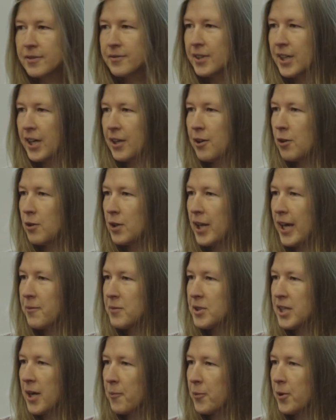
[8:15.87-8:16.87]
Can you
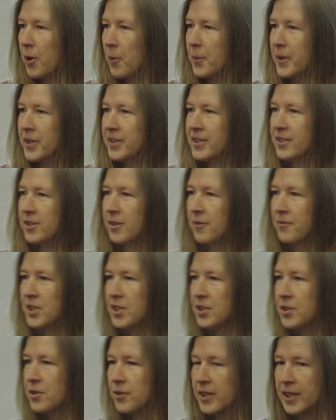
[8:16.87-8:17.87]
name some properties of a
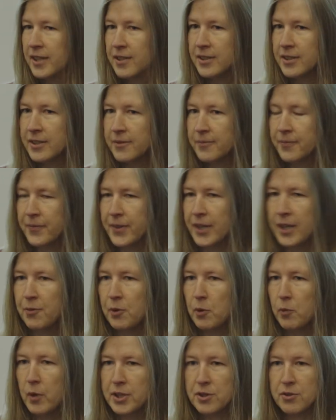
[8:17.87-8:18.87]
student? If
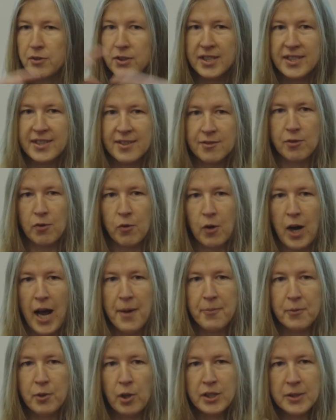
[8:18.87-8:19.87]
you want to
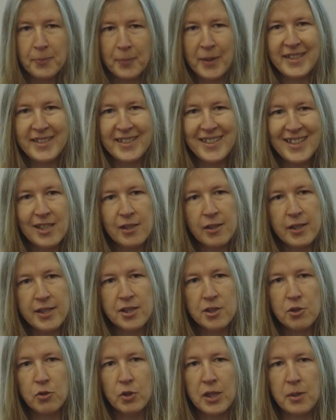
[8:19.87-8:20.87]
describe not a particular
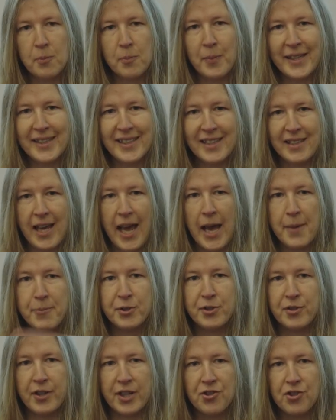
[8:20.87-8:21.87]
student, but an
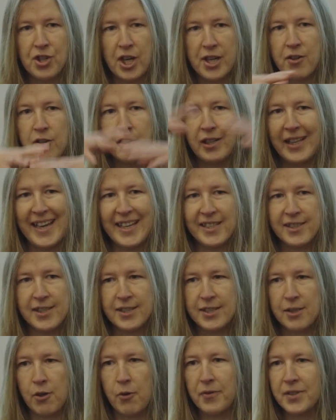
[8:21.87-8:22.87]
abstract general
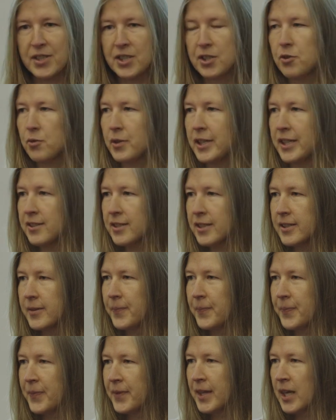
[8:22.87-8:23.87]
entity of a student,
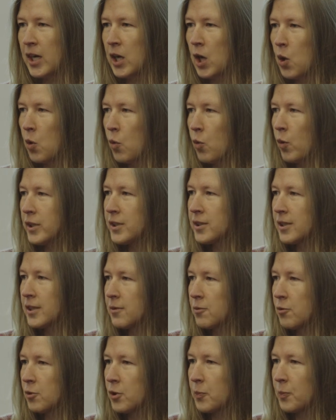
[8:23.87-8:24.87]

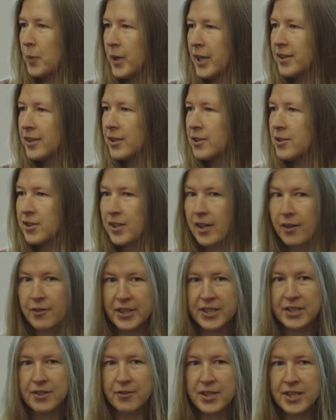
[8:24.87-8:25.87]
what would be these
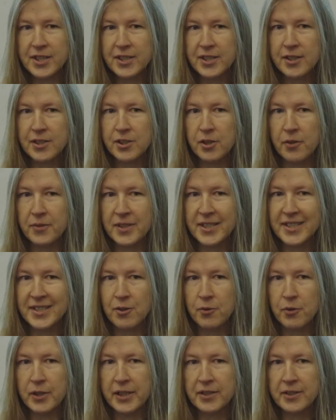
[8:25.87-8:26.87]
characteristics of a
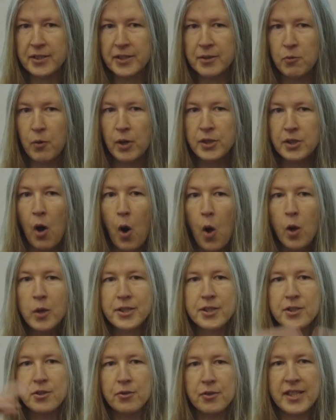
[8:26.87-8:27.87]
student? What all
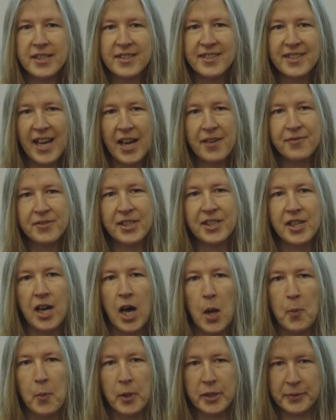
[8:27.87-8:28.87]
students have in
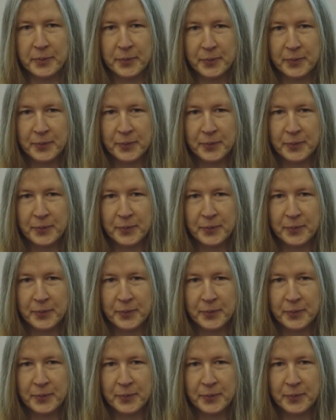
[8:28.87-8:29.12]
common?